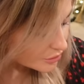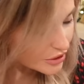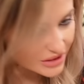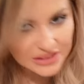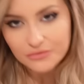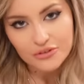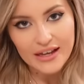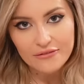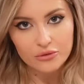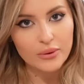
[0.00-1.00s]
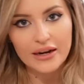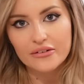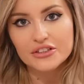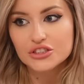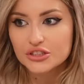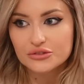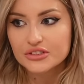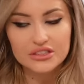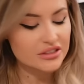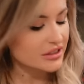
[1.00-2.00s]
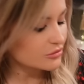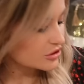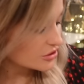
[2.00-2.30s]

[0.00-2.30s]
because I'm forever wearing shoes that seem to